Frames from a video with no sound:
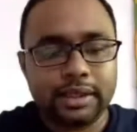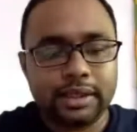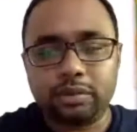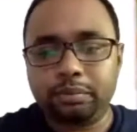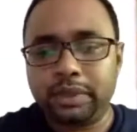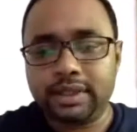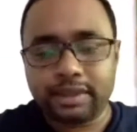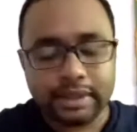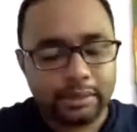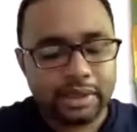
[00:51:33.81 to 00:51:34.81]
So
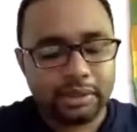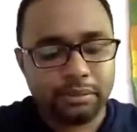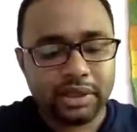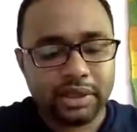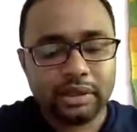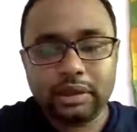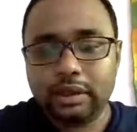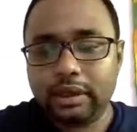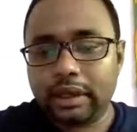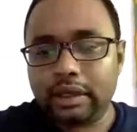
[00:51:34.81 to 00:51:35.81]
please email me,
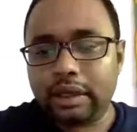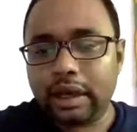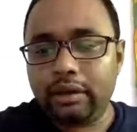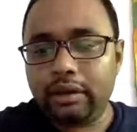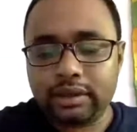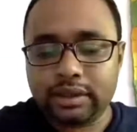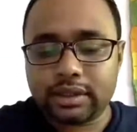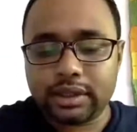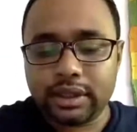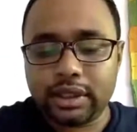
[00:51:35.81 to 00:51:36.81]
and I will
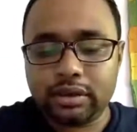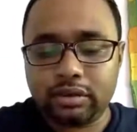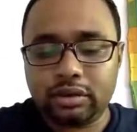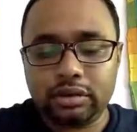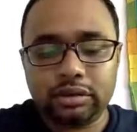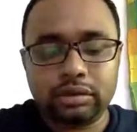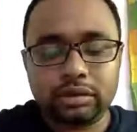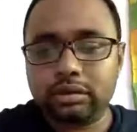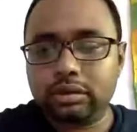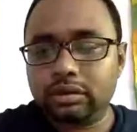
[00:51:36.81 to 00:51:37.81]
send all
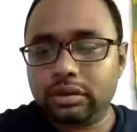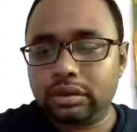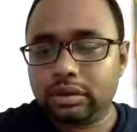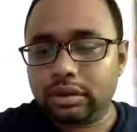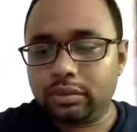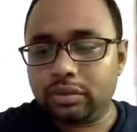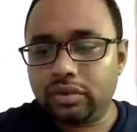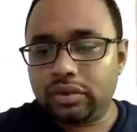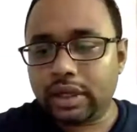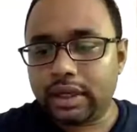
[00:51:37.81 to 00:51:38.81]
the
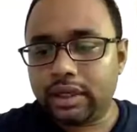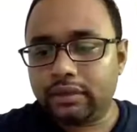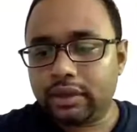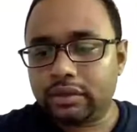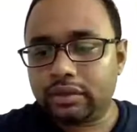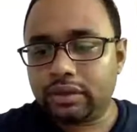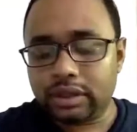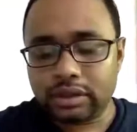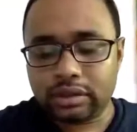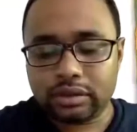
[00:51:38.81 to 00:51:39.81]
books I referred to here.